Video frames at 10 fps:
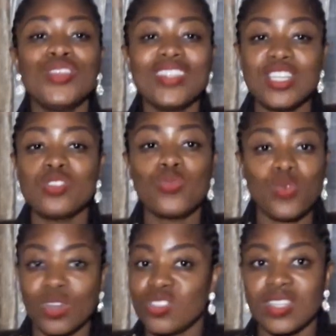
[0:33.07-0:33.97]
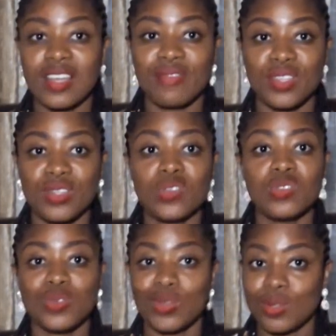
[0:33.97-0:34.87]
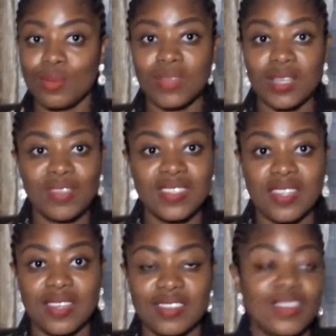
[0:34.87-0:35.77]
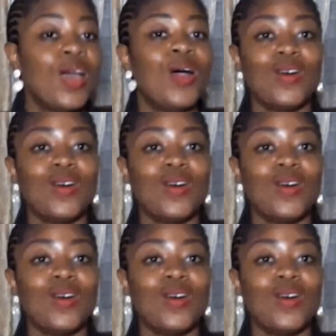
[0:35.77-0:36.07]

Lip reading: you need to watch that video so you don't make mistakes.